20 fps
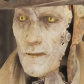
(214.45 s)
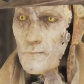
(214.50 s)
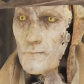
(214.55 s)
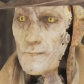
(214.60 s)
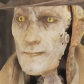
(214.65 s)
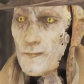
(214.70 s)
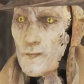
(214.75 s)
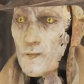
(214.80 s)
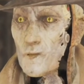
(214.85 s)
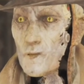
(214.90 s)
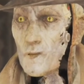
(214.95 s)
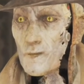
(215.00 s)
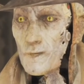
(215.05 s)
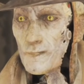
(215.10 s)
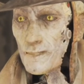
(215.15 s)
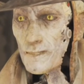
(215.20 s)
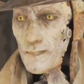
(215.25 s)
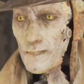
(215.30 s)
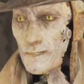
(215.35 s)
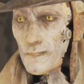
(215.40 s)
of
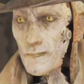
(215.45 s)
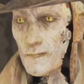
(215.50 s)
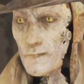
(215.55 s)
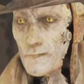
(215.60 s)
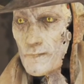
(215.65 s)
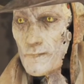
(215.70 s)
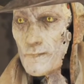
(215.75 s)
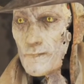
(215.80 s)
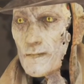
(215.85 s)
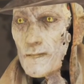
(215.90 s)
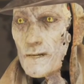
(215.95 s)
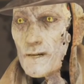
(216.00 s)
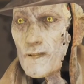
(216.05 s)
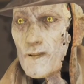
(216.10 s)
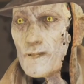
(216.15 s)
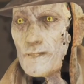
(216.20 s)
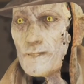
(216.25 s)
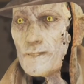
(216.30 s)
cold-hearted killers.